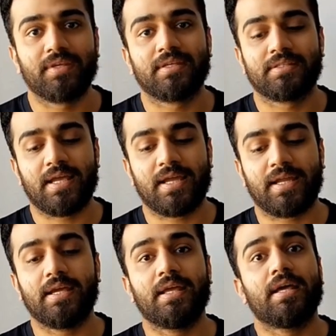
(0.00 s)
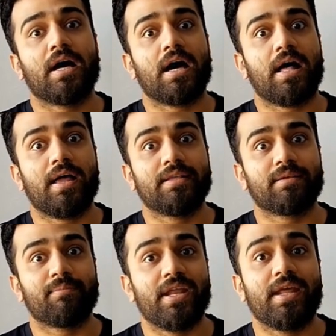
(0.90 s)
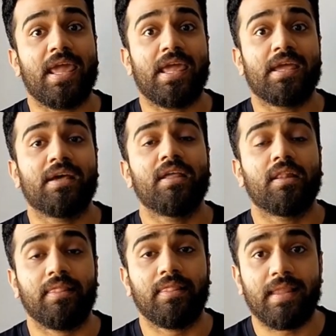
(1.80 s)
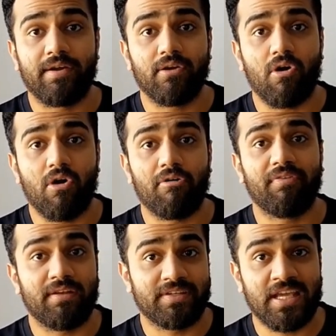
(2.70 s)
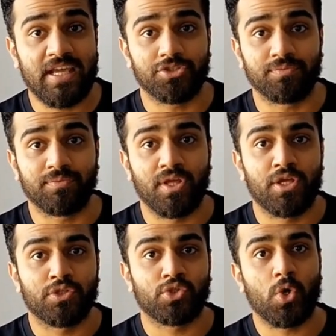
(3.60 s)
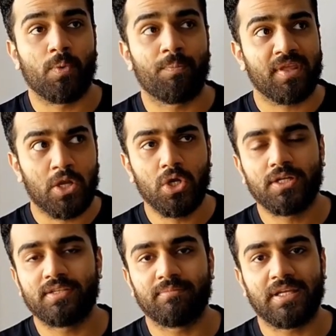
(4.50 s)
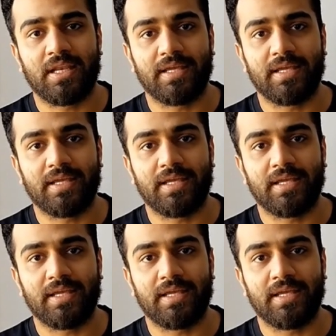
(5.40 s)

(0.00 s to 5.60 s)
Second, I submitted a letter of invitation. So it looked something